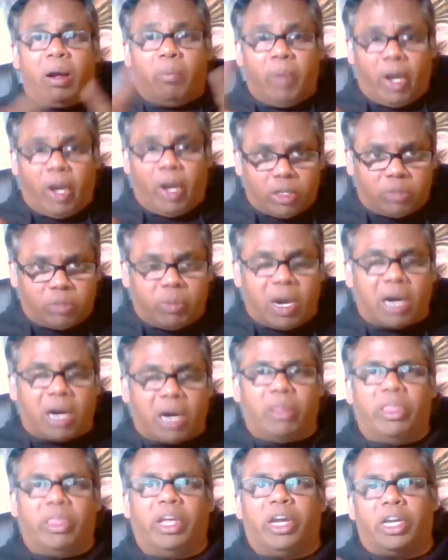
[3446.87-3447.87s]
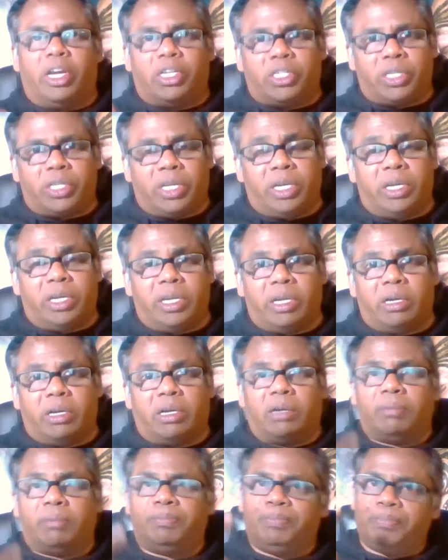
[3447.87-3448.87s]
because Bangladesh,
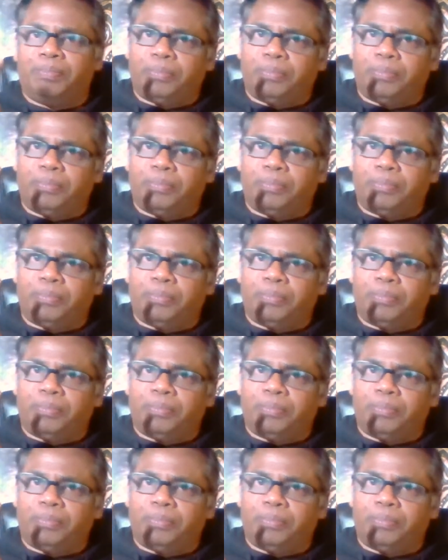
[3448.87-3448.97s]
India,